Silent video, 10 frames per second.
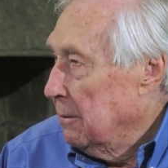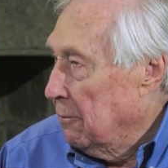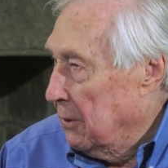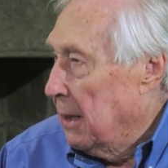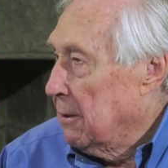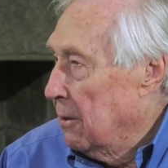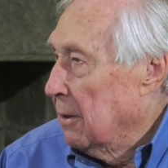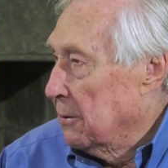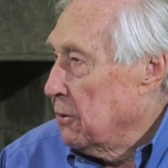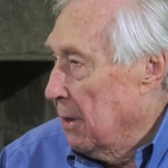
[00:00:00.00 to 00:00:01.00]
what I
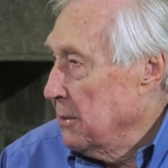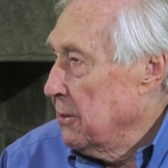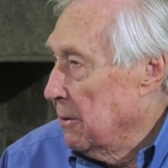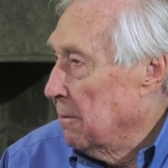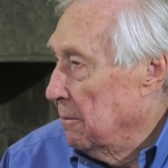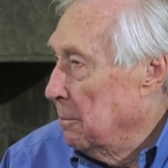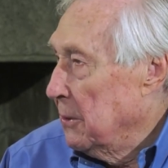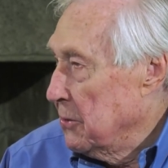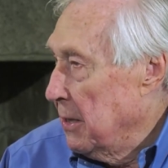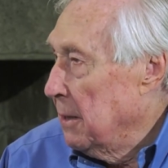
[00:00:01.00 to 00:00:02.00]
call the treasure of a
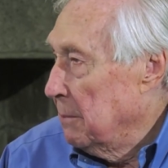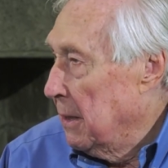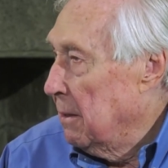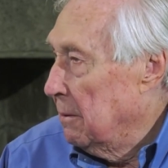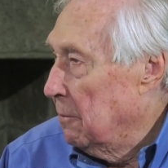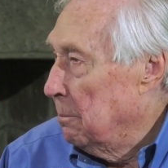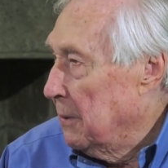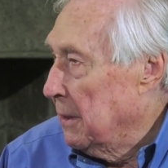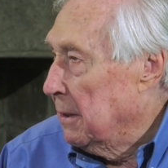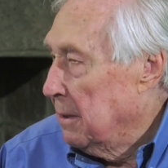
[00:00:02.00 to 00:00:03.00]
museum now,
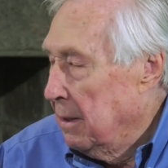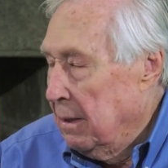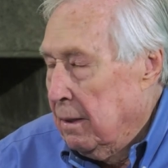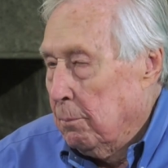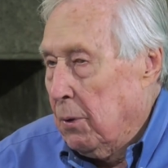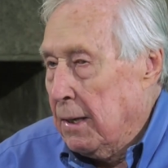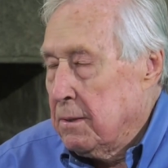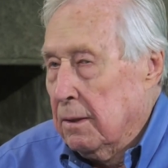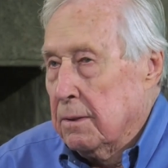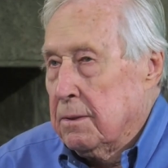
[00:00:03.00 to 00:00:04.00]
and a
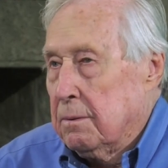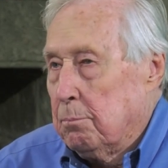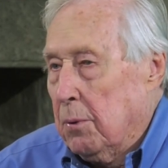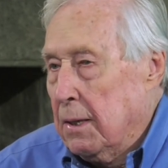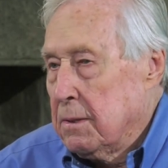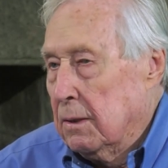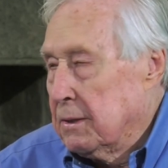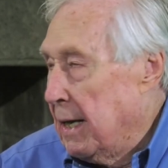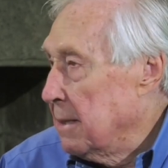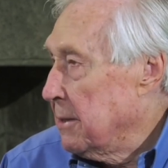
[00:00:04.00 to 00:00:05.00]
priceless
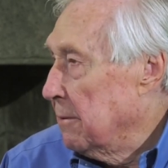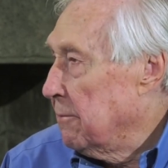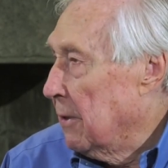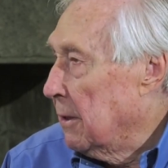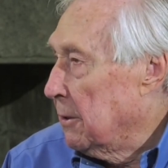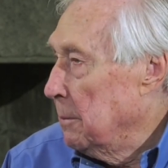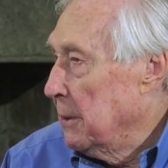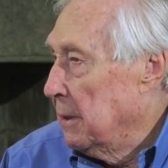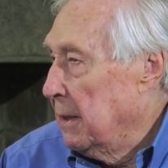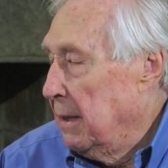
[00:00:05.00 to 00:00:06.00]
asset for our
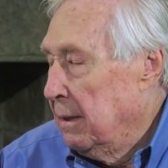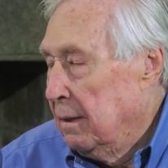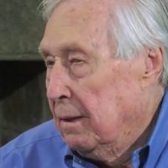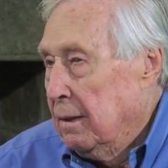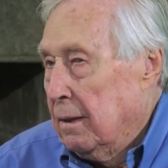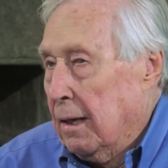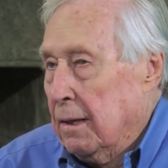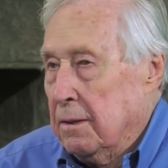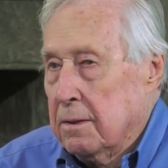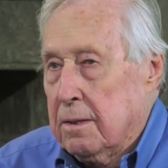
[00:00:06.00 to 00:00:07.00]
community.
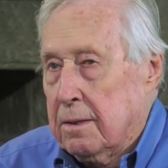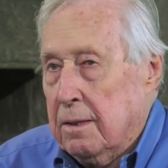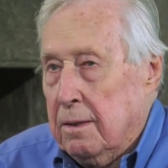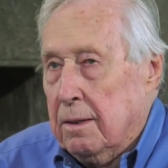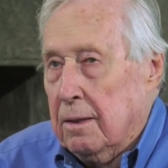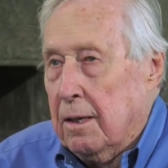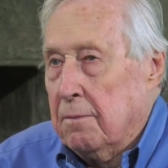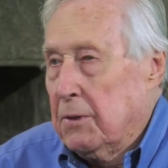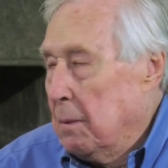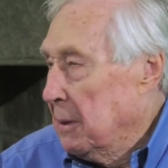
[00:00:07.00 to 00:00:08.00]
I just
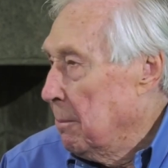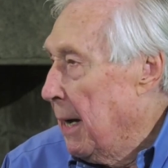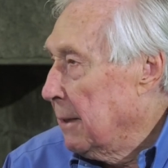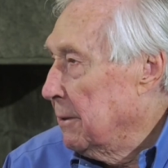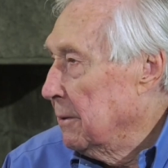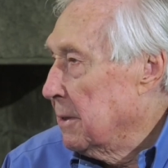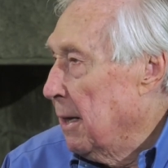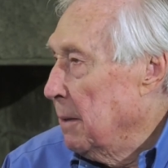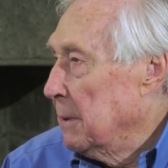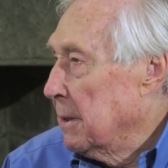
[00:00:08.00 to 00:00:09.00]
love coming back to it
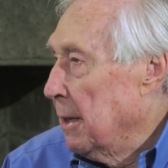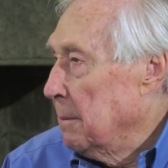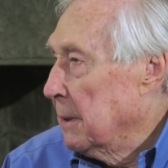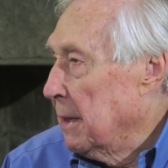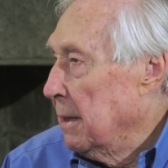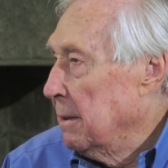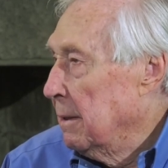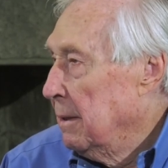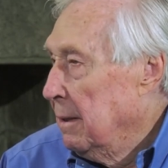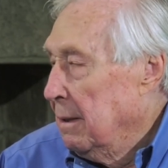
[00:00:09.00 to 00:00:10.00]
time and time
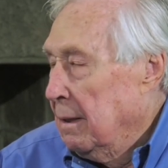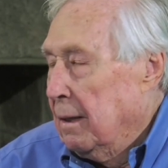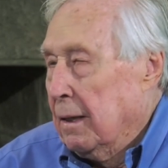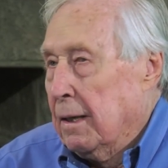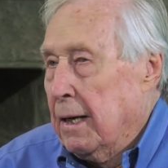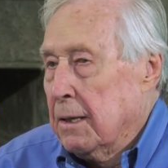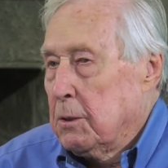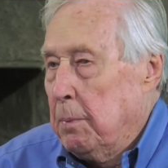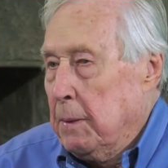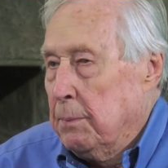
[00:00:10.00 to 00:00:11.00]
again. And I
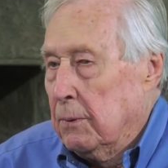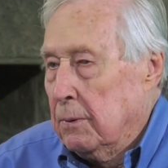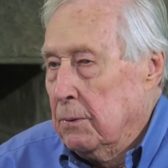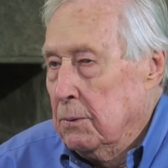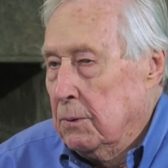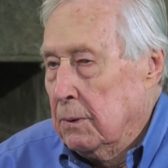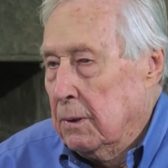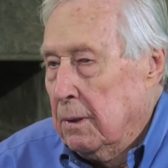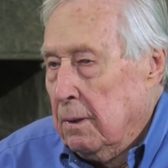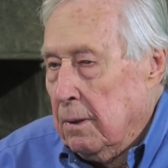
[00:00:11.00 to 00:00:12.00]
ask people
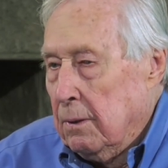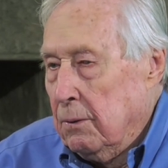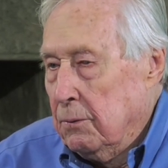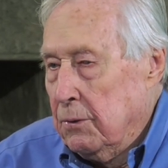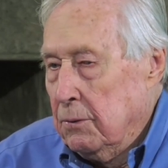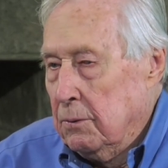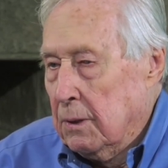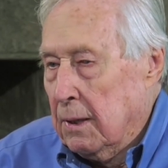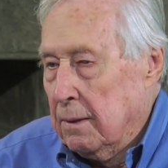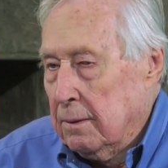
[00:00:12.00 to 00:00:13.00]
who
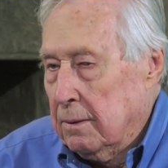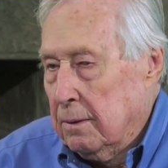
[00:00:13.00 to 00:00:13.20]
do